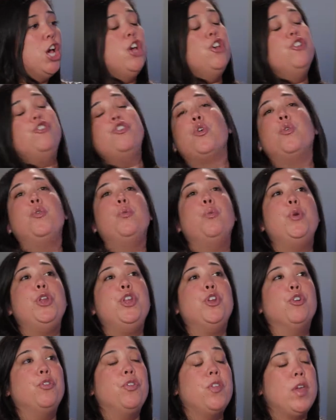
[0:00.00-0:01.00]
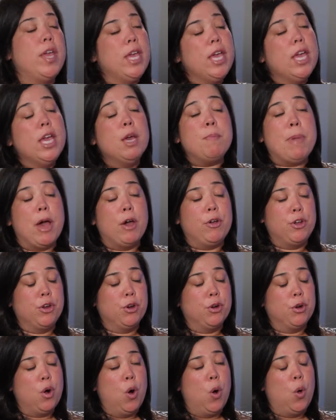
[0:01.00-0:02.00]
So when you're thinking about
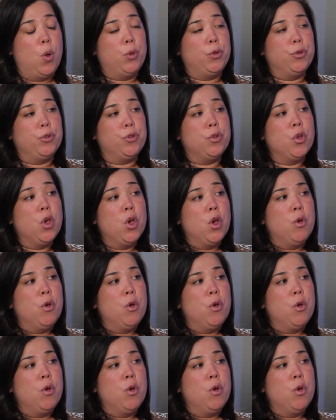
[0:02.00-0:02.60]
your goals